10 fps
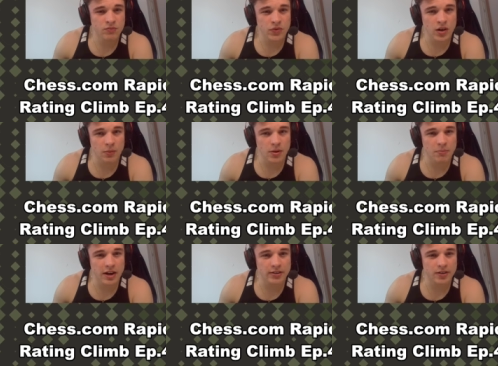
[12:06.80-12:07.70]
a bit
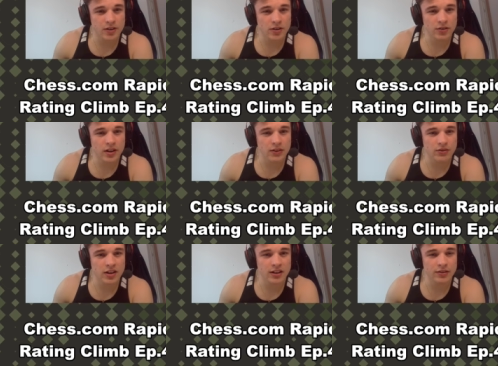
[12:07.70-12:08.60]
better, because then if
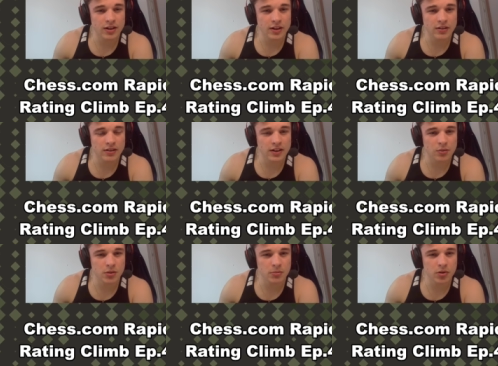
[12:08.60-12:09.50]
takes, then he can take
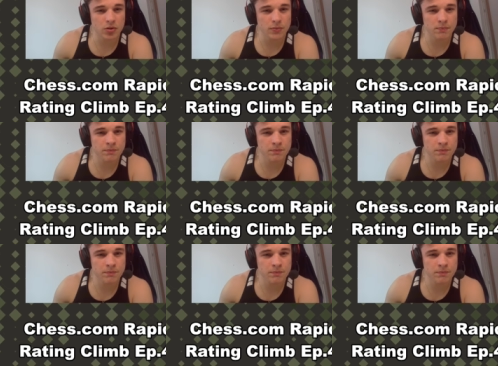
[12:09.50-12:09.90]
with the pawn.